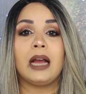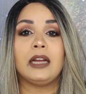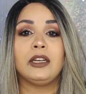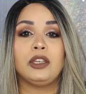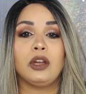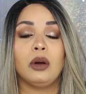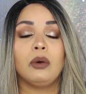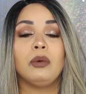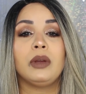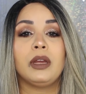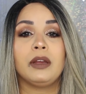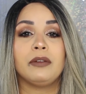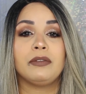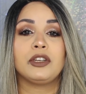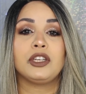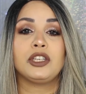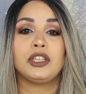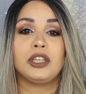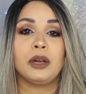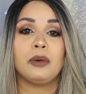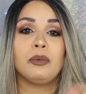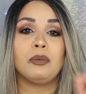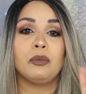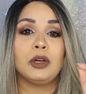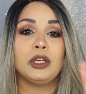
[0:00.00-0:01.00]
I don't give a
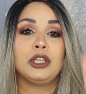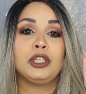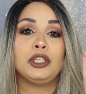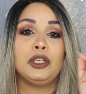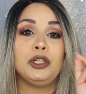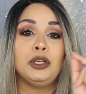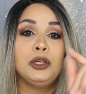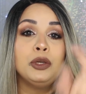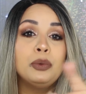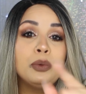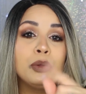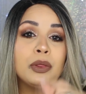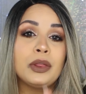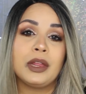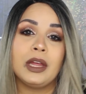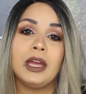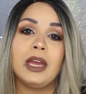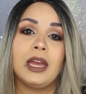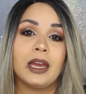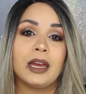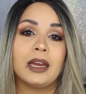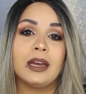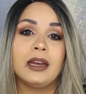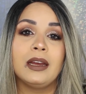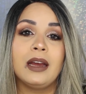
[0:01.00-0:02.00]
shit what you
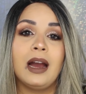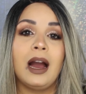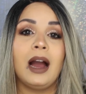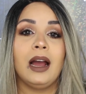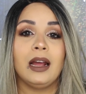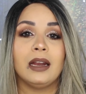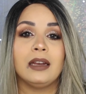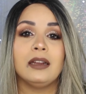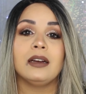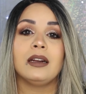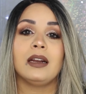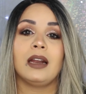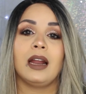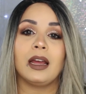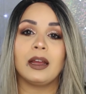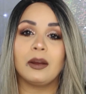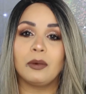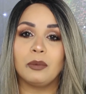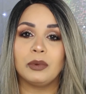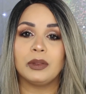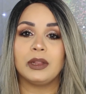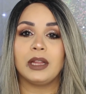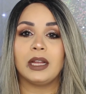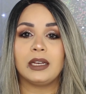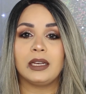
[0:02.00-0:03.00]
think I look
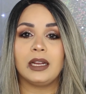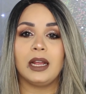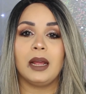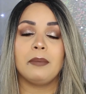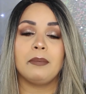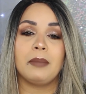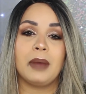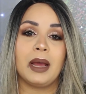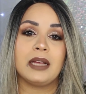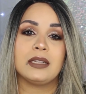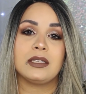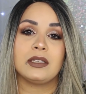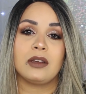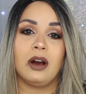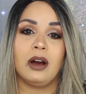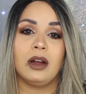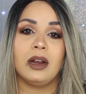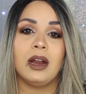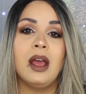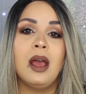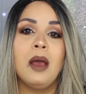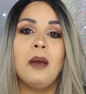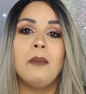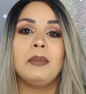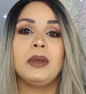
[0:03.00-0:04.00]
like with that damn mask on